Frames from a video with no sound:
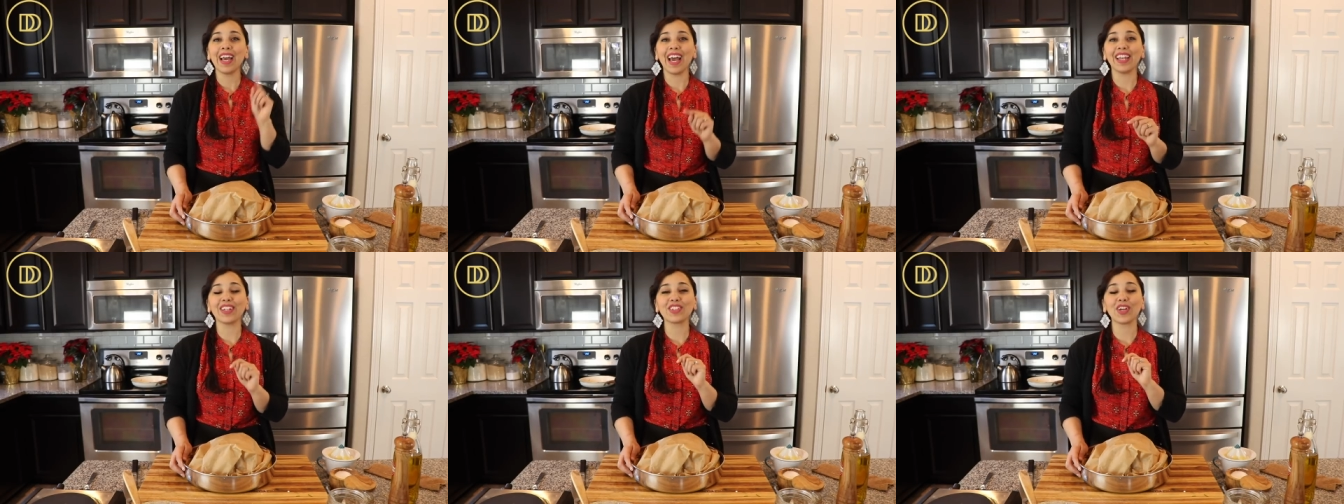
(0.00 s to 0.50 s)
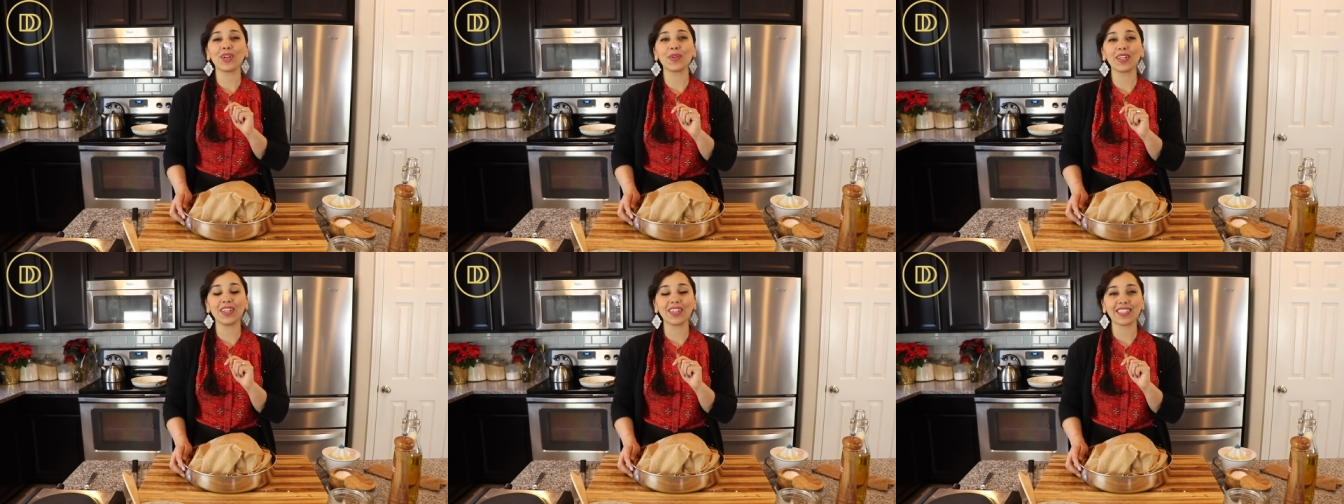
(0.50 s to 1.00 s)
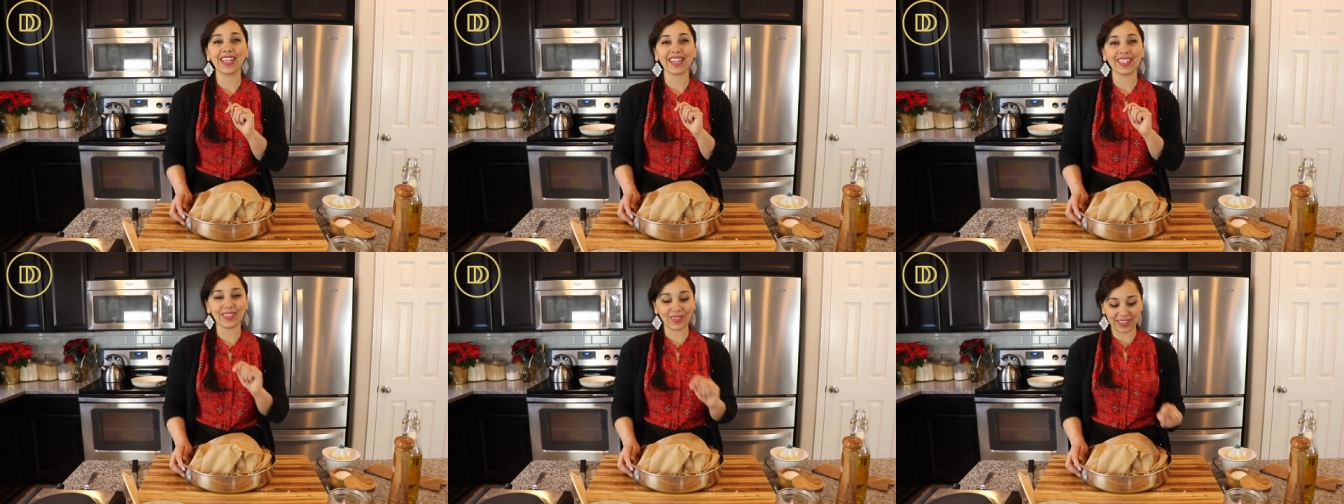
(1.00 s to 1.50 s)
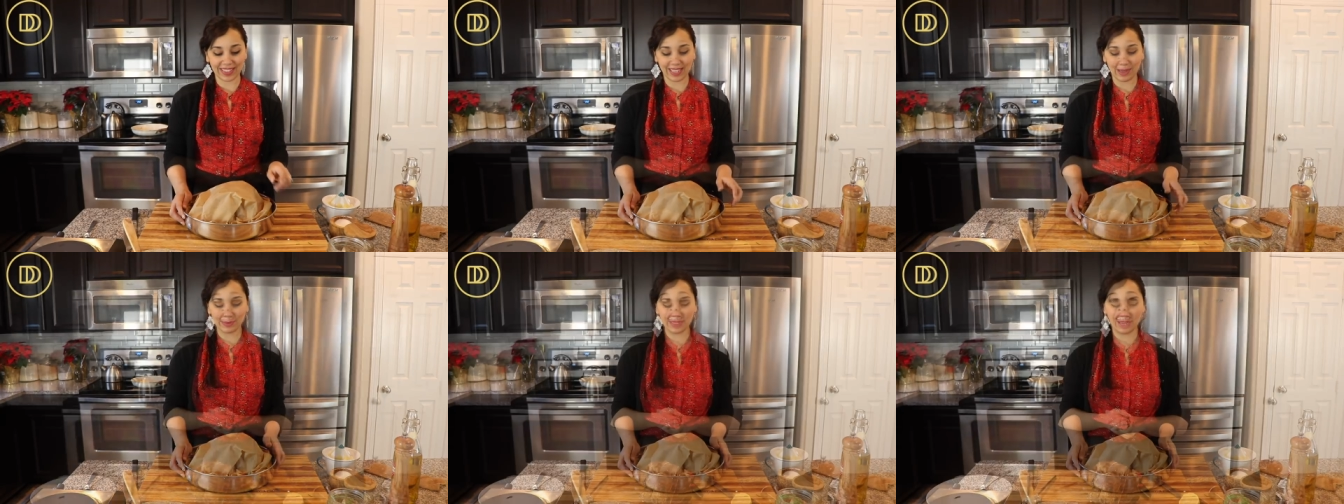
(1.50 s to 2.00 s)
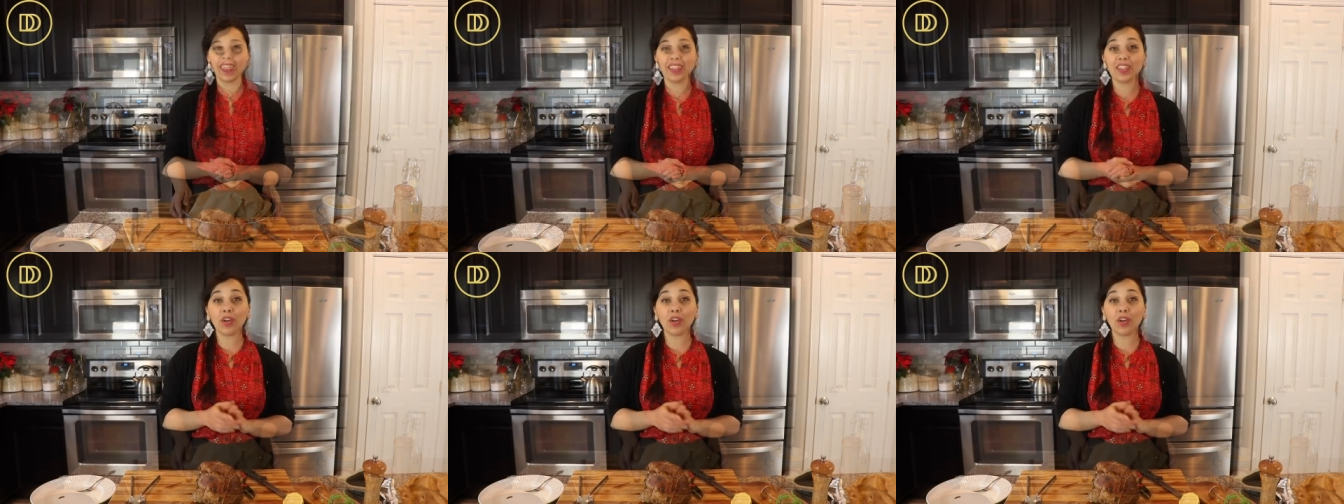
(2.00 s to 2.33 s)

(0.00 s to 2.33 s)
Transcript: and I'll show you what it looks like as soon as it comes out.